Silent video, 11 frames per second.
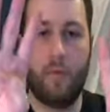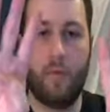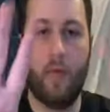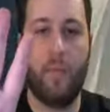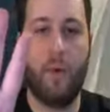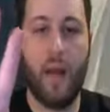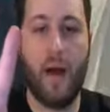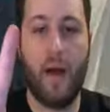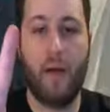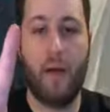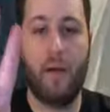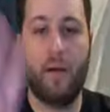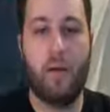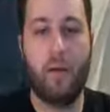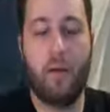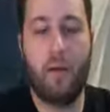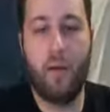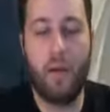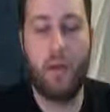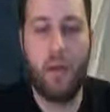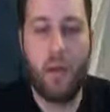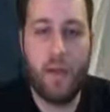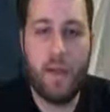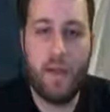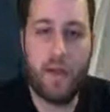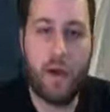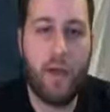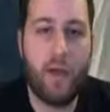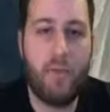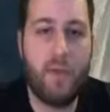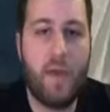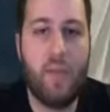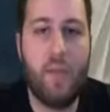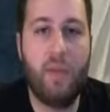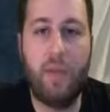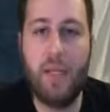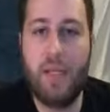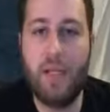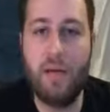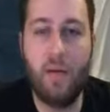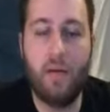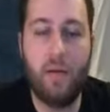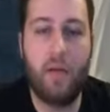Number 9. These are items that people need.